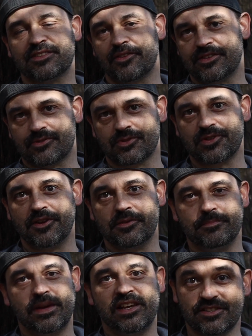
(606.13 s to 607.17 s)
So this was going
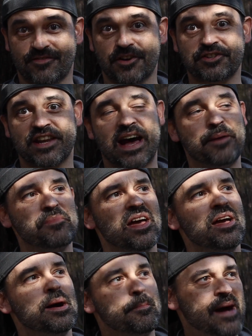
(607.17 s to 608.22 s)
to be his first time
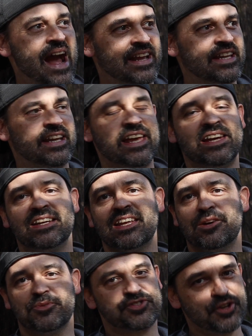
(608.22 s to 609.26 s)
packing in.
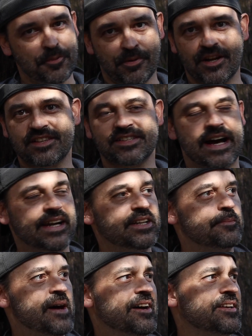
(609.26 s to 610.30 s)
He was super excited
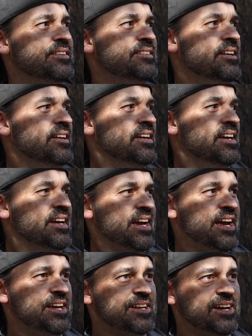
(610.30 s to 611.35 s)
about it.
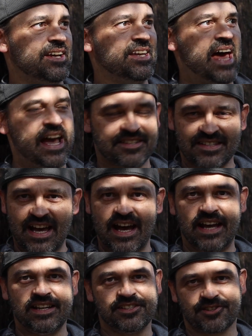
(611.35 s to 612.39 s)
And last
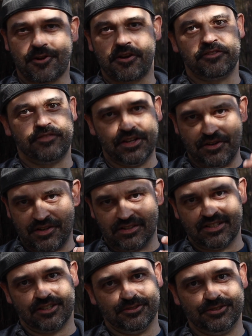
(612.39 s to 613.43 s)
night he started feeling a
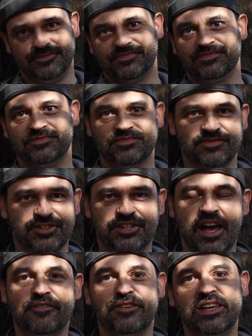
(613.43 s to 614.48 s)
little
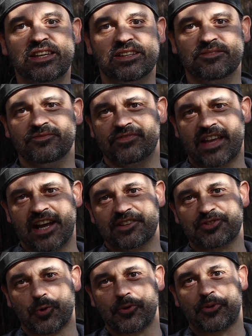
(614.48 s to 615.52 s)
stuffy and had a
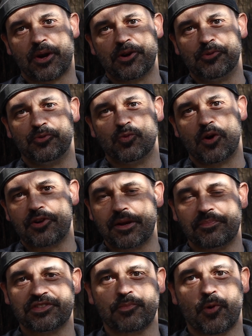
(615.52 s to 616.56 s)
sore throat and woke up
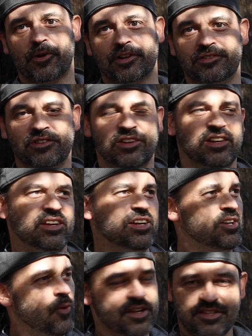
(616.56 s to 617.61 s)
this morning,
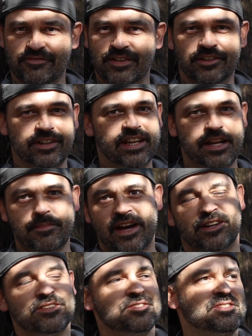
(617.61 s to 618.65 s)
wasn't feeling any better.